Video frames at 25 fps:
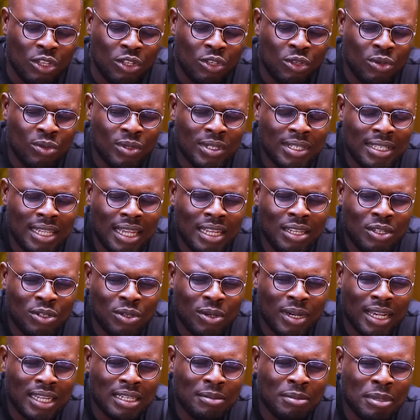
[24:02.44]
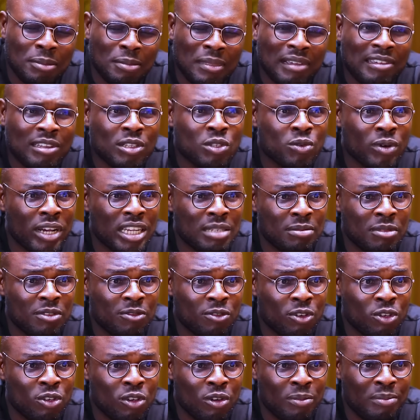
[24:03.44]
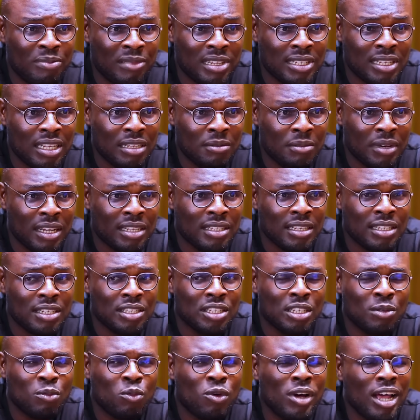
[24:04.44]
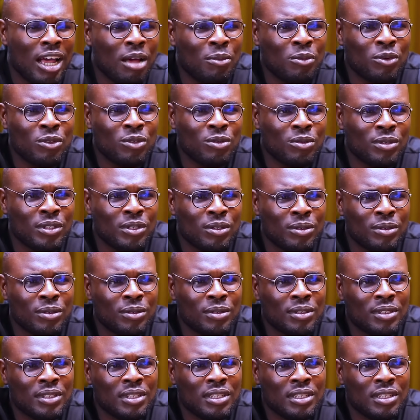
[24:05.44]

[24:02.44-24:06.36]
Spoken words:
You said you had been married twice before your present partnership. What happened with those?